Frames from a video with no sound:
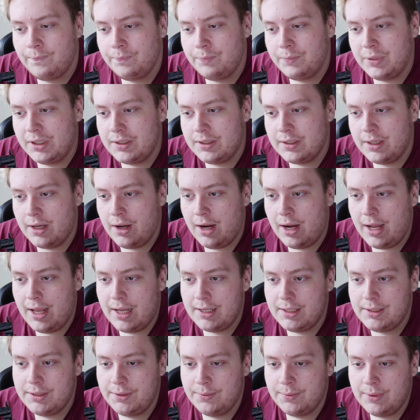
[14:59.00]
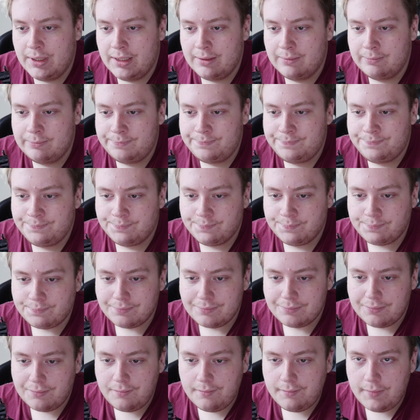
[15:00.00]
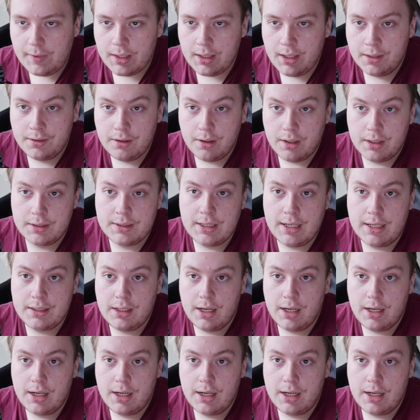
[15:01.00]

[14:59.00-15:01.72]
But yeah, I had to go outside